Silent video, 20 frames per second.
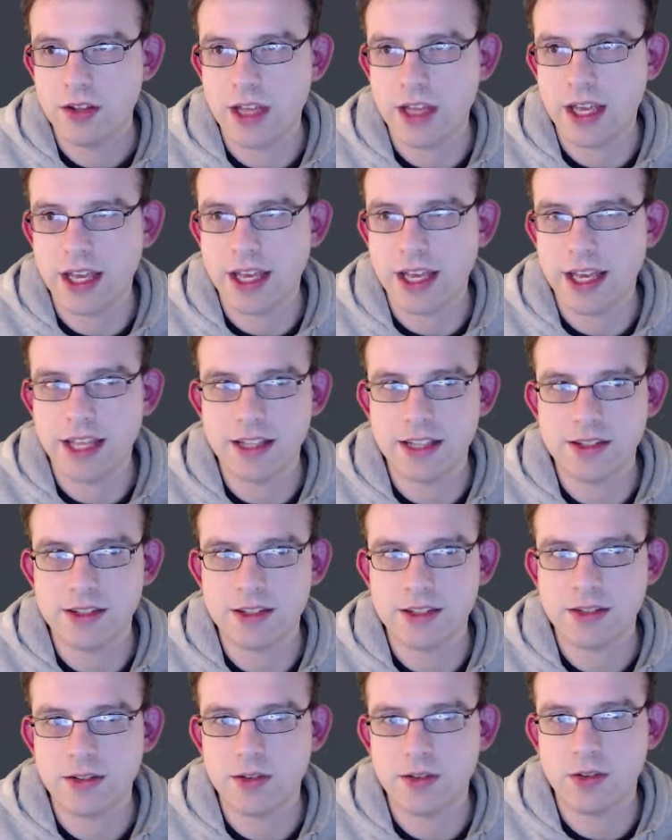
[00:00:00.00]
and
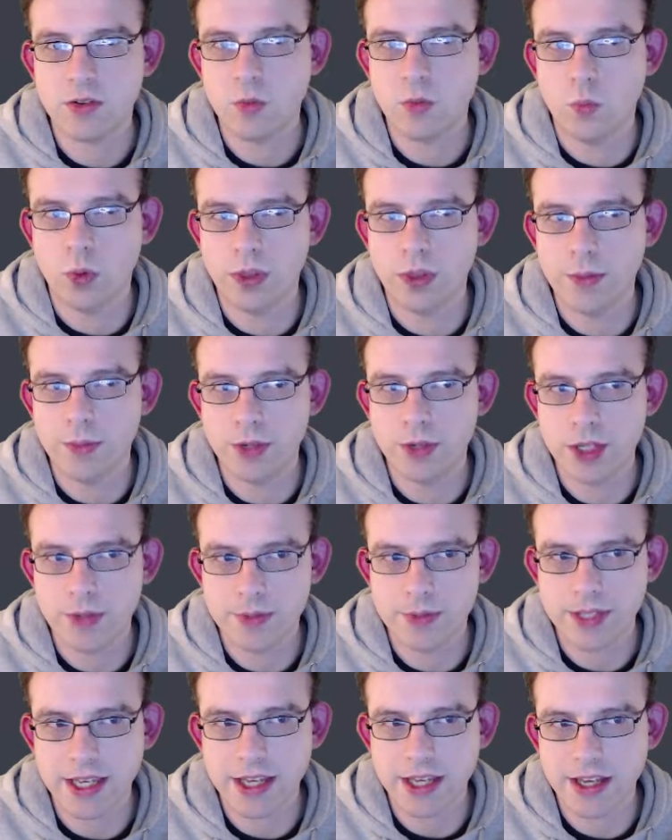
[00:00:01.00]
what the blurbs
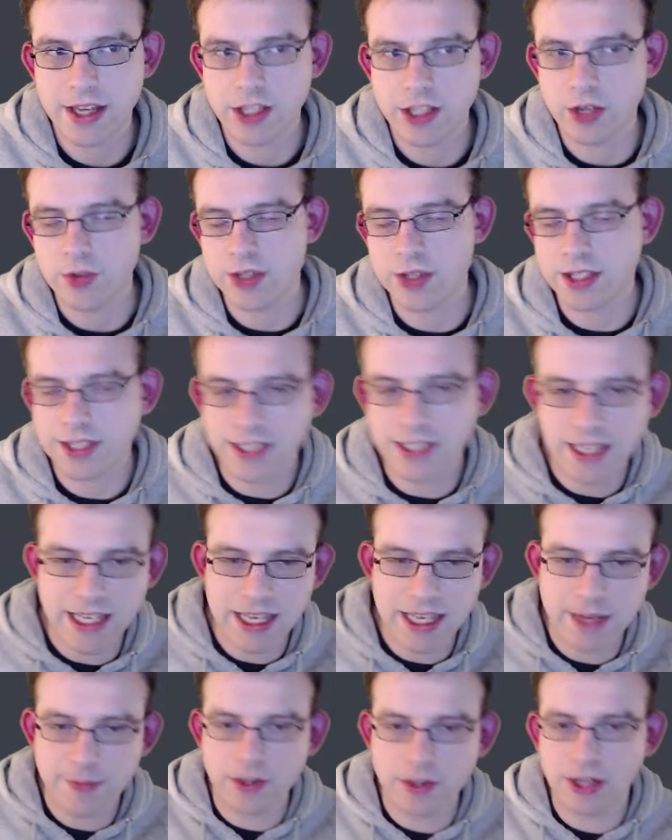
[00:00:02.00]
say. I go to
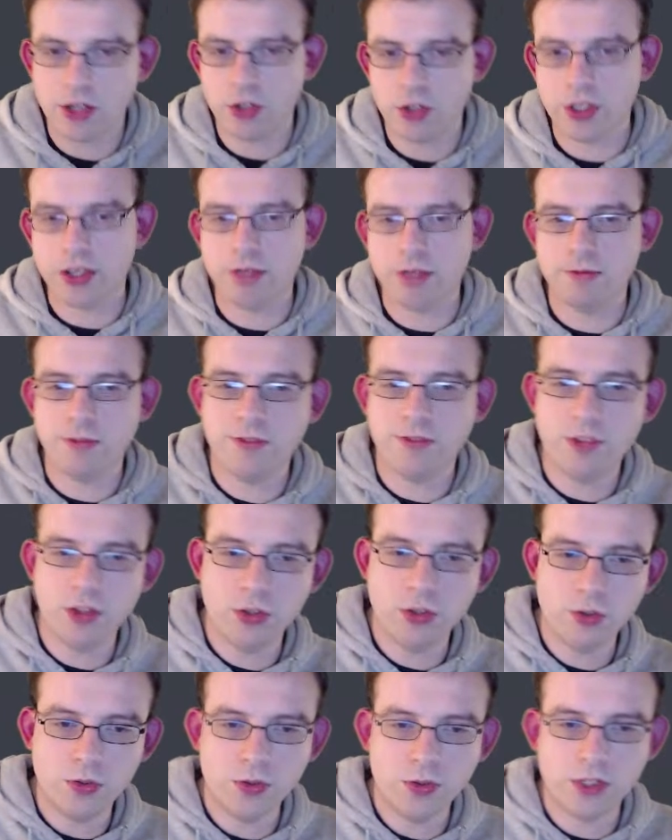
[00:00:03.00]
Steam, I look at the
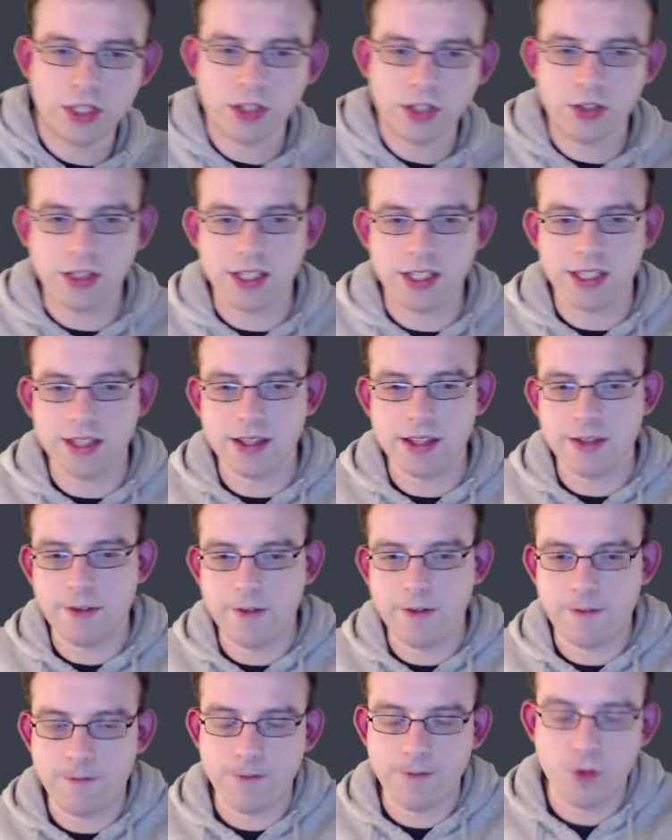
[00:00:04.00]
reviews, I look at the
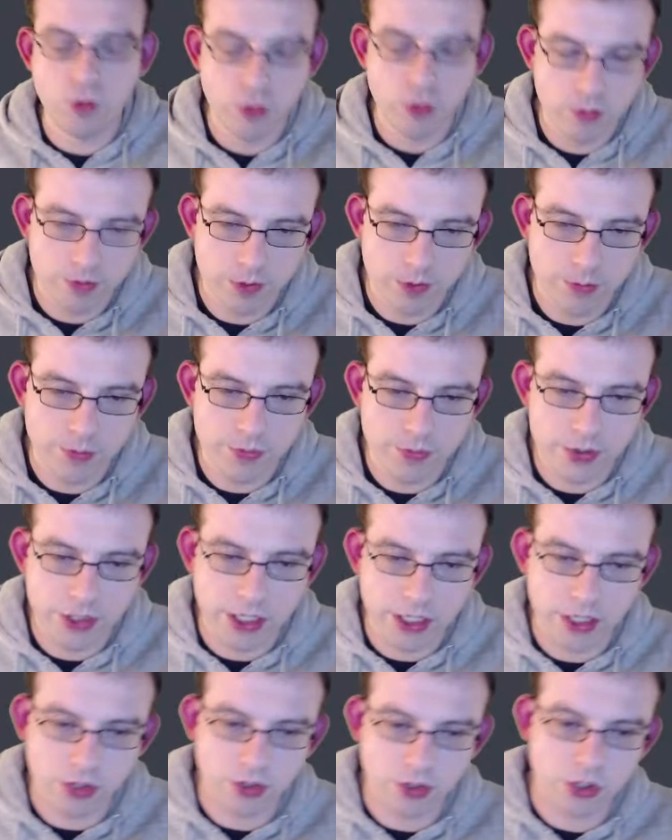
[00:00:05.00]
forums, I
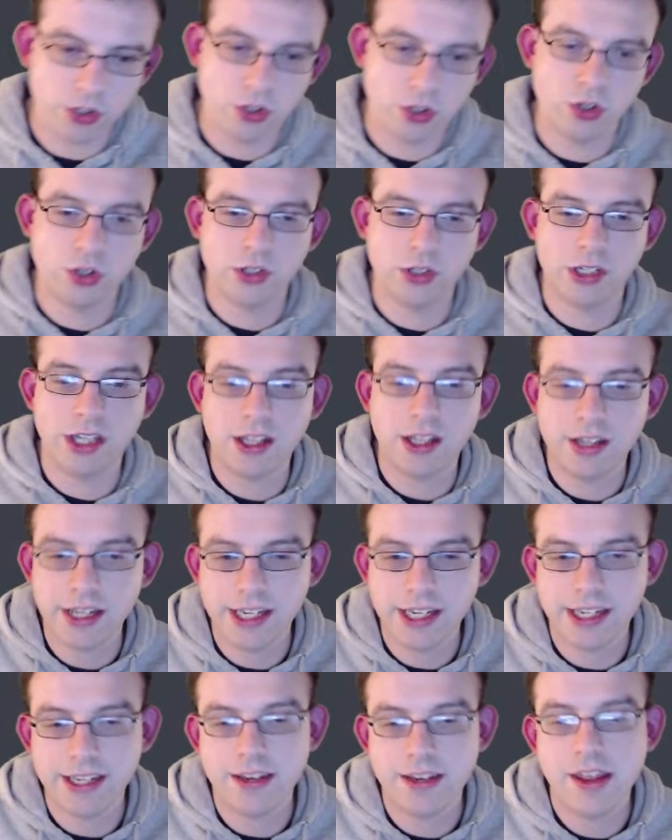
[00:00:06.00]
look
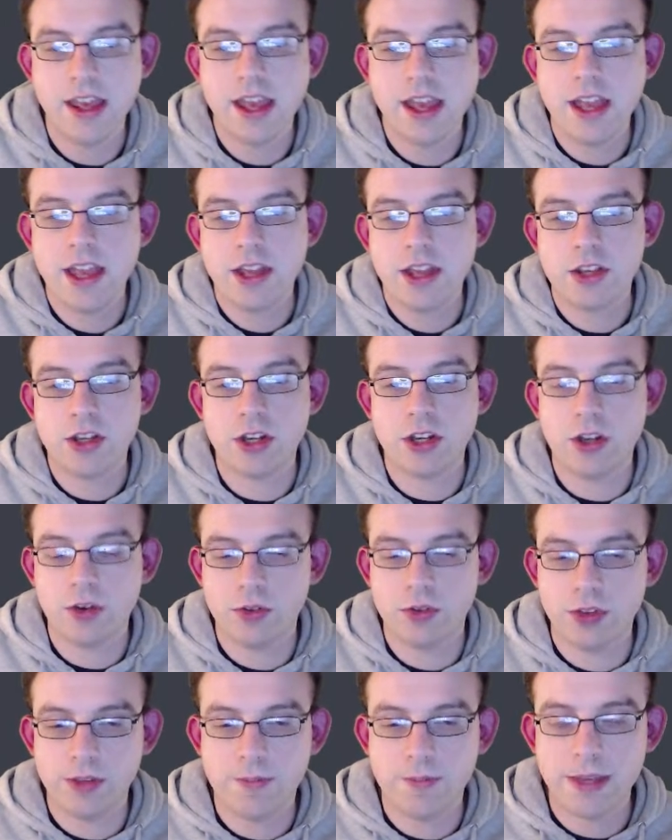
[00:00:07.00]
online,
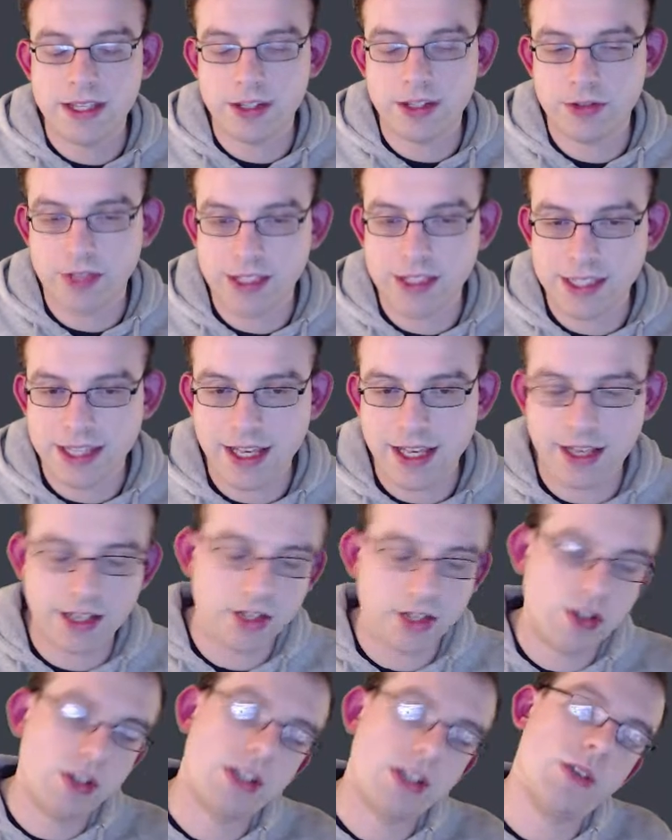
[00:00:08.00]
Metacritic, I
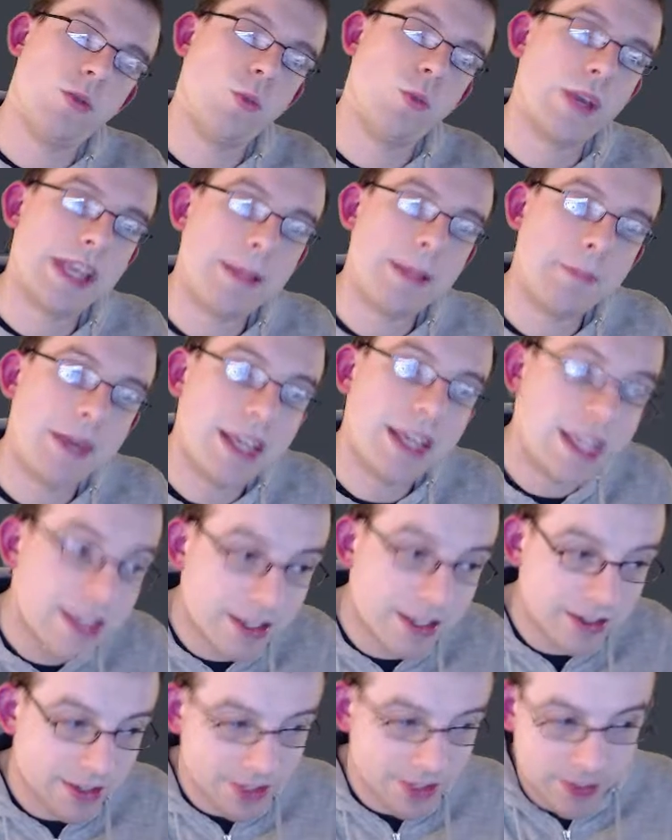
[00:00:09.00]
look at
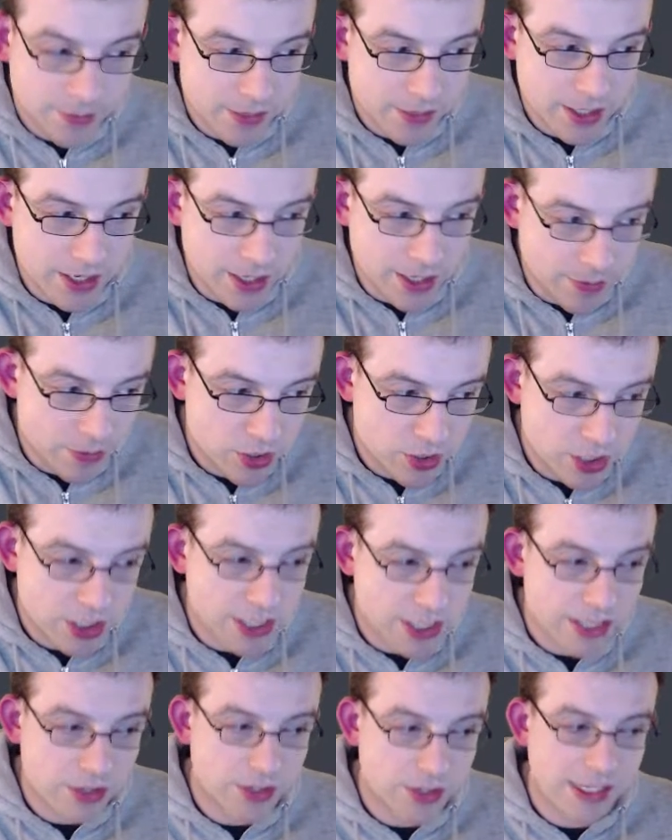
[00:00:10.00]
Wikipedia sometimes, just to
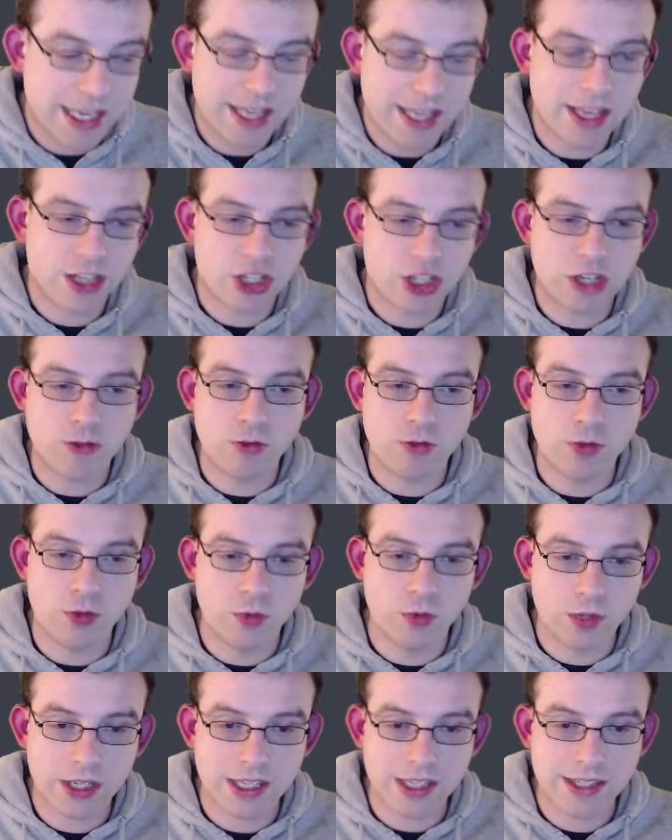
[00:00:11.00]
sort of get a general
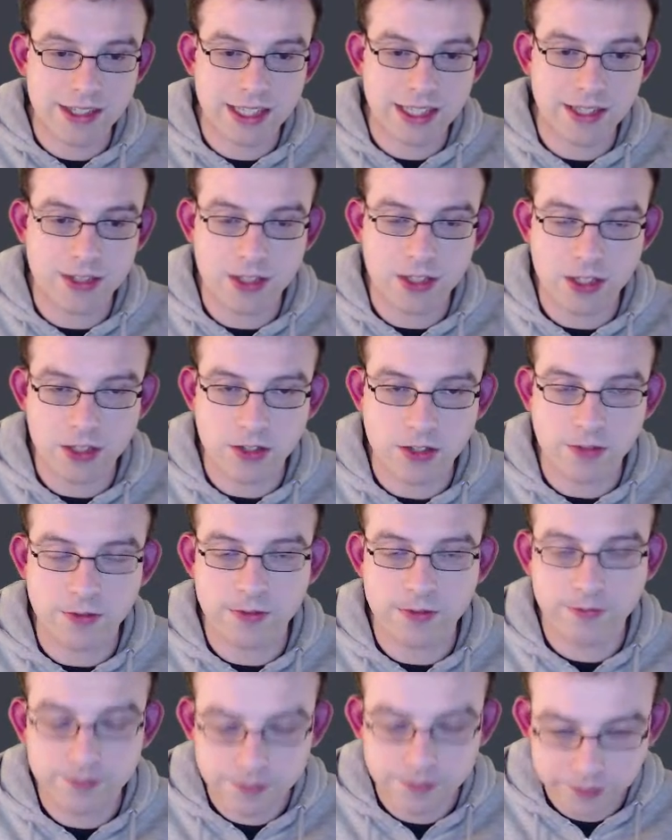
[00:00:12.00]
consensus of
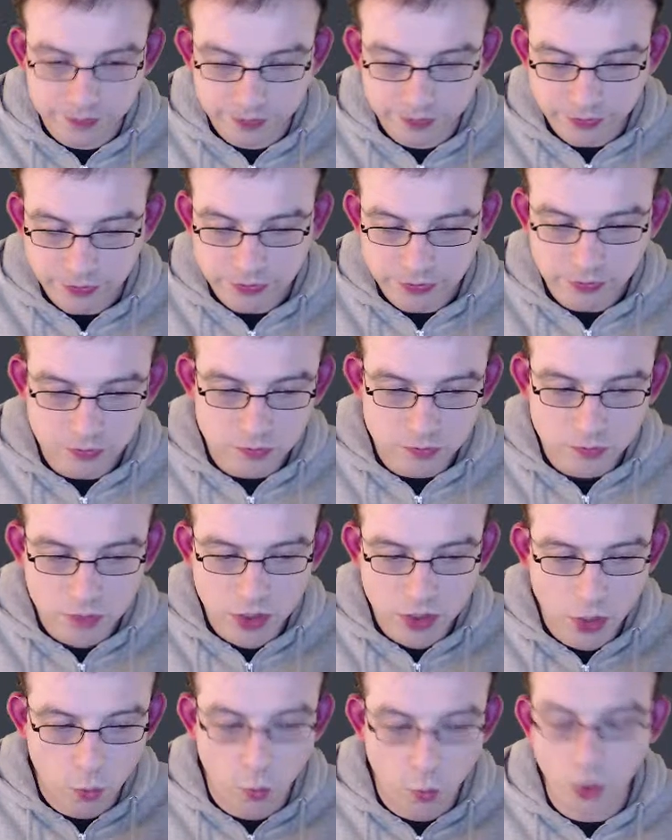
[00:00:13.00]

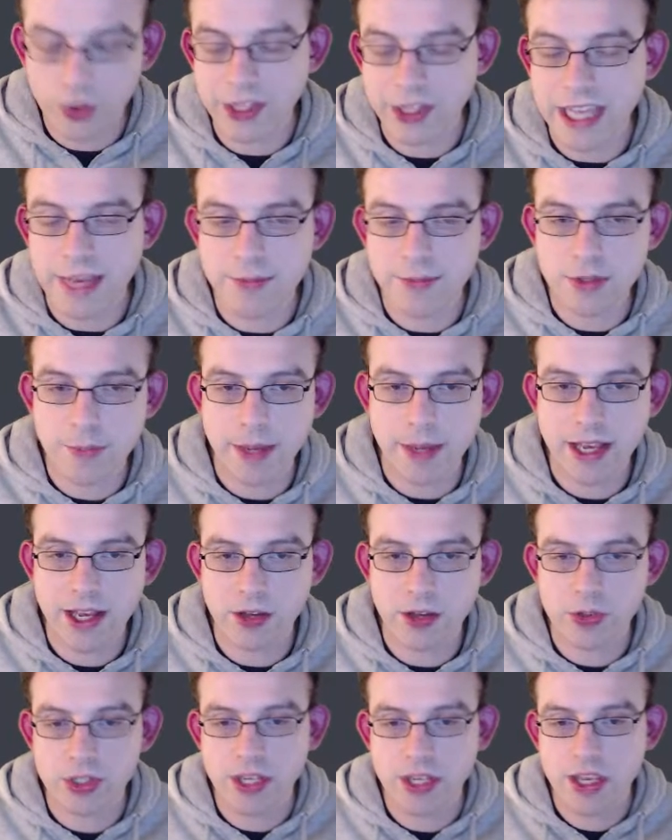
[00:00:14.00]
what the game's about,